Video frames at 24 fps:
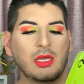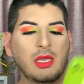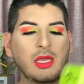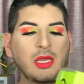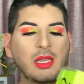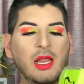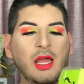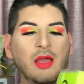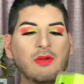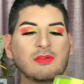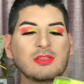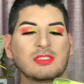
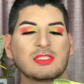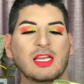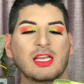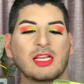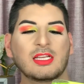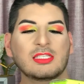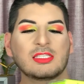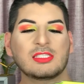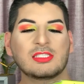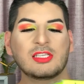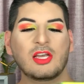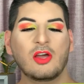And I was
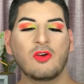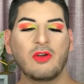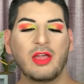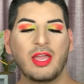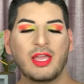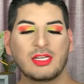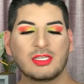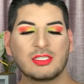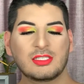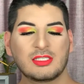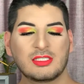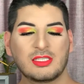like so
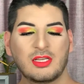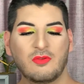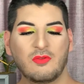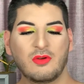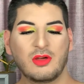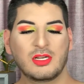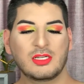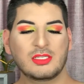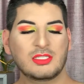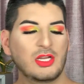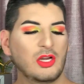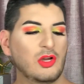anxious. I
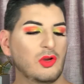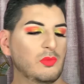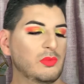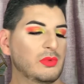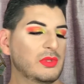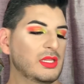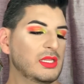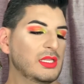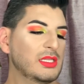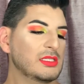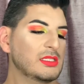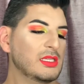wanted to
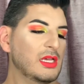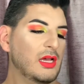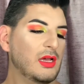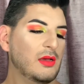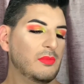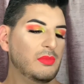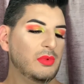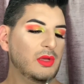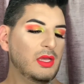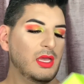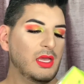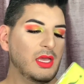open these
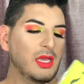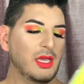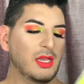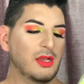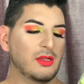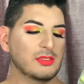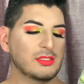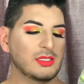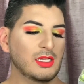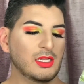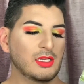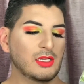up, and I
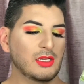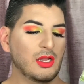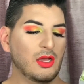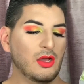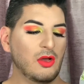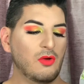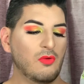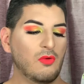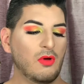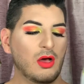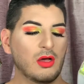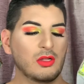was like,
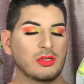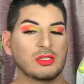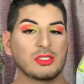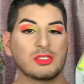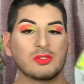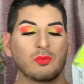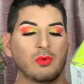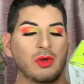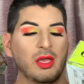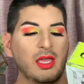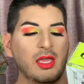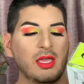no, I'll
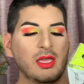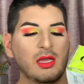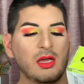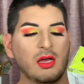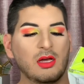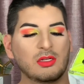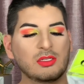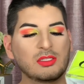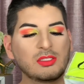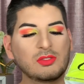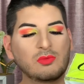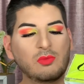just wait.
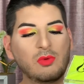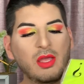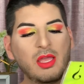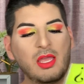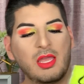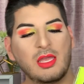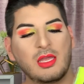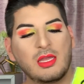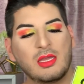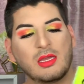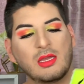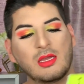I'll just
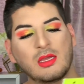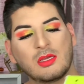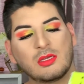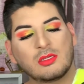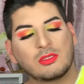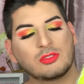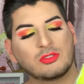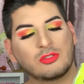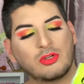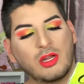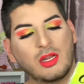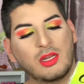wait.
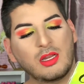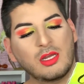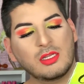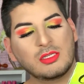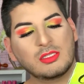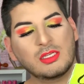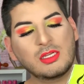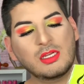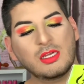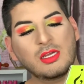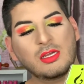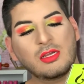Try not
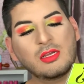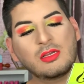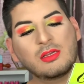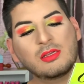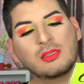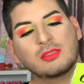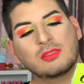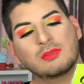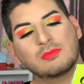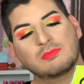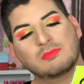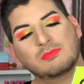to
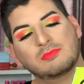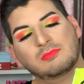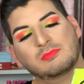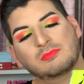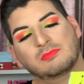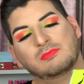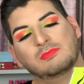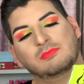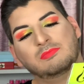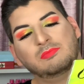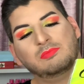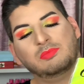
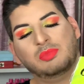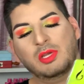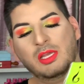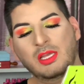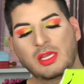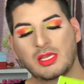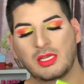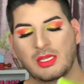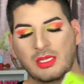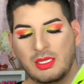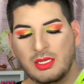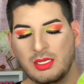
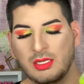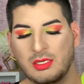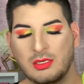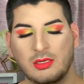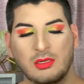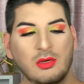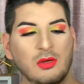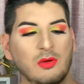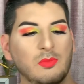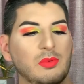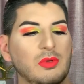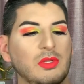peek
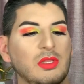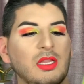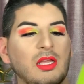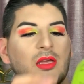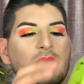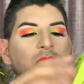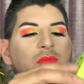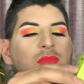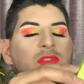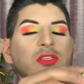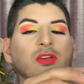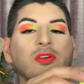and open
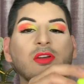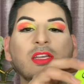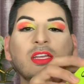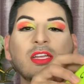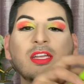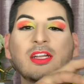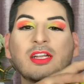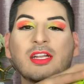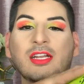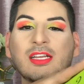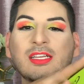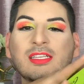them. So
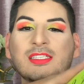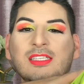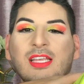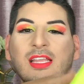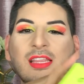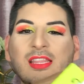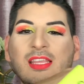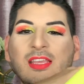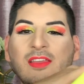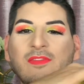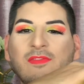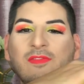here is
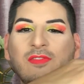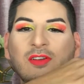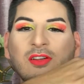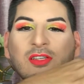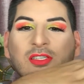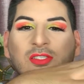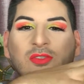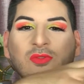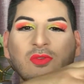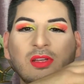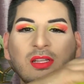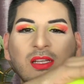the
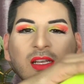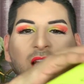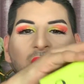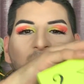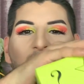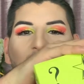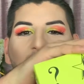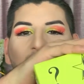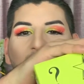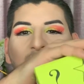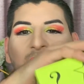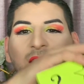first one.
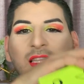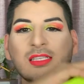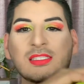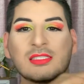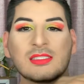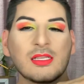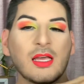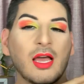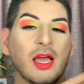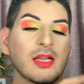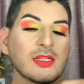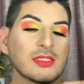
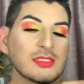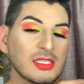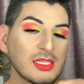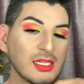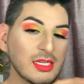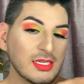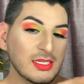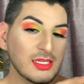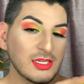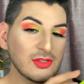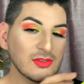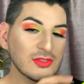This, I
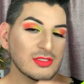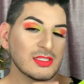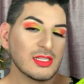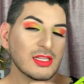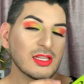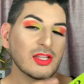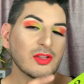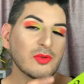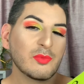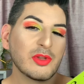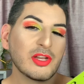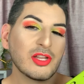did use a
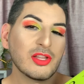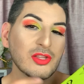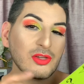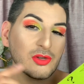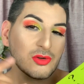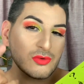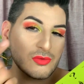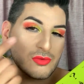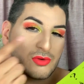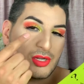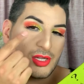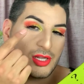little bit of the
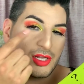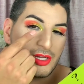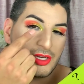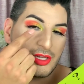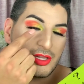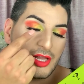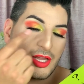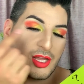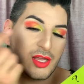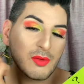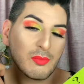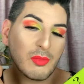
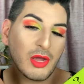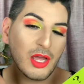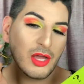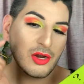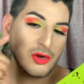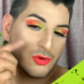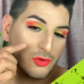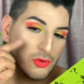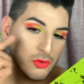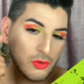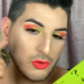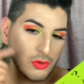green, like in my
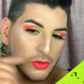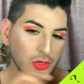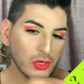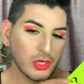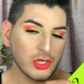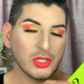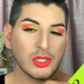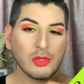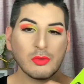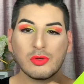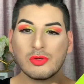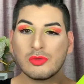inner corner,
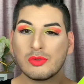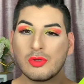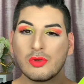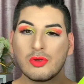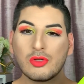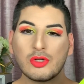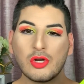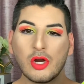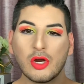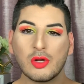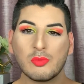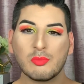and the
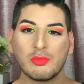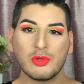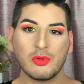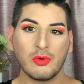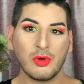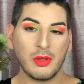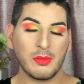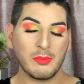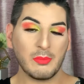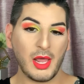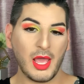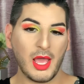dark
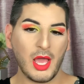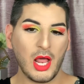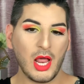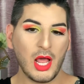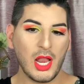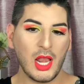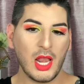blue on my,